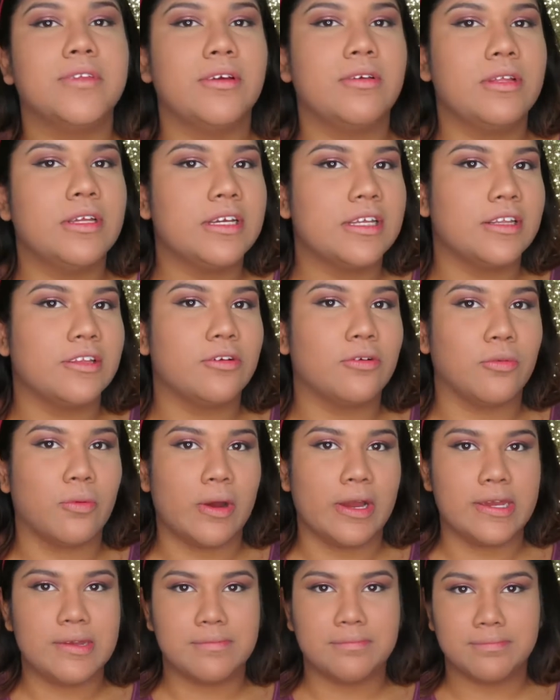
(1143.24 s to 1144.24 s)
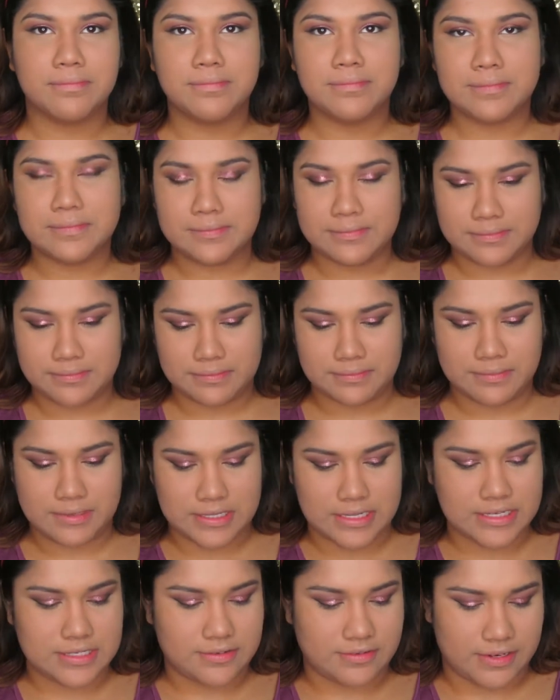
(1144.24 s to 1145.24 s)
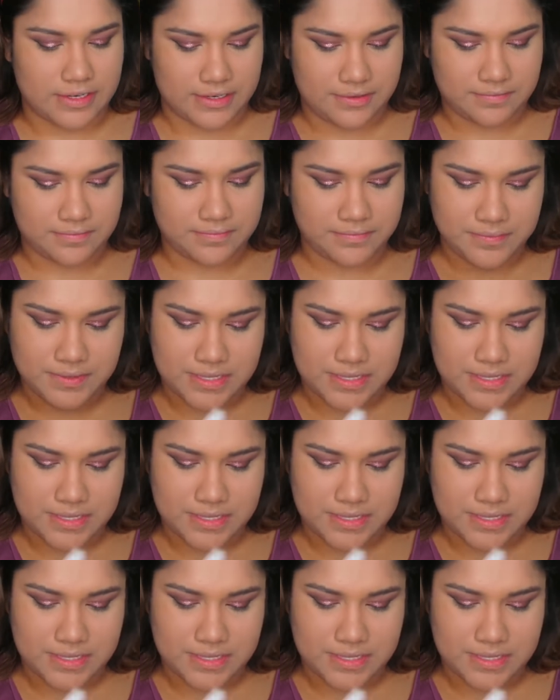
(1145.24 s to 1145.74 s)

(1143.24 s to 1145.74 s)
I look a little white, but that's fine.